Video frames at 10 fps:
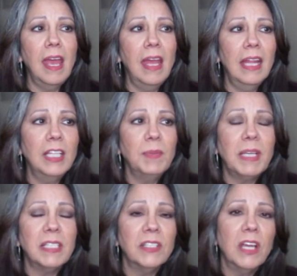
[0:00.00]
and it's
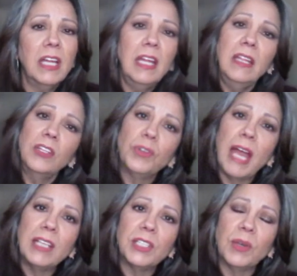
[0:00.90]
because they're not eating the
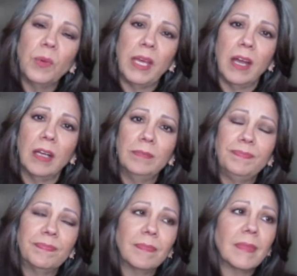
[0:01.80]
trash that we are.
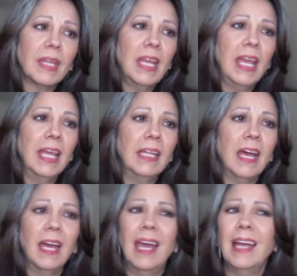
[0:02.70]
And
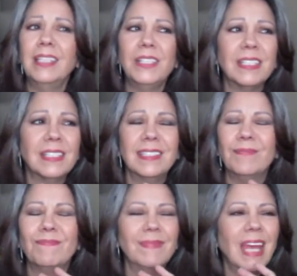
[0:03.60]
I
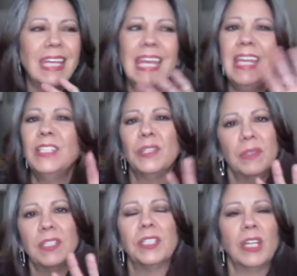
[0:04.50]
can't do
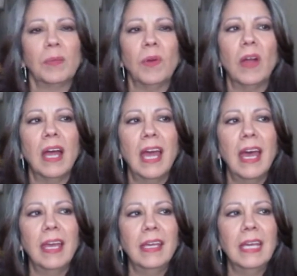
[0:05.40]
this anymore.
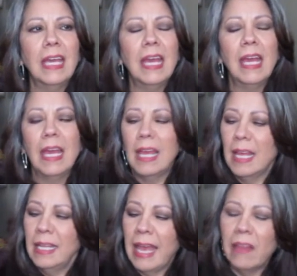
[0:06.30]

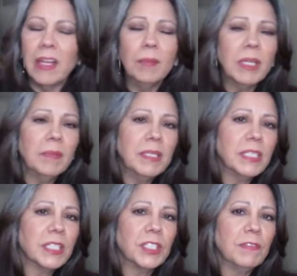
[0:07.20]
Now that I'm going to be
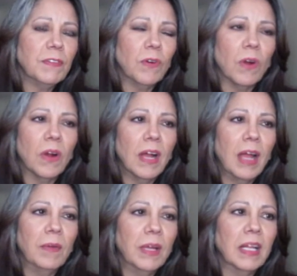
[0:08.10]
64,
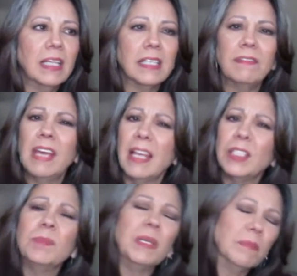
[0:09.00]
I realize I've got
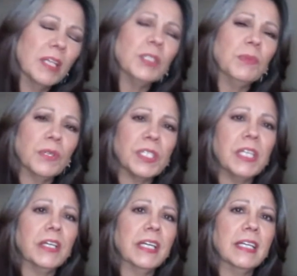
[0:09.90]
to be much more
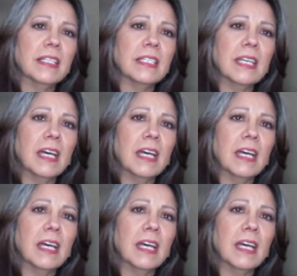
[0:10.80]
serious.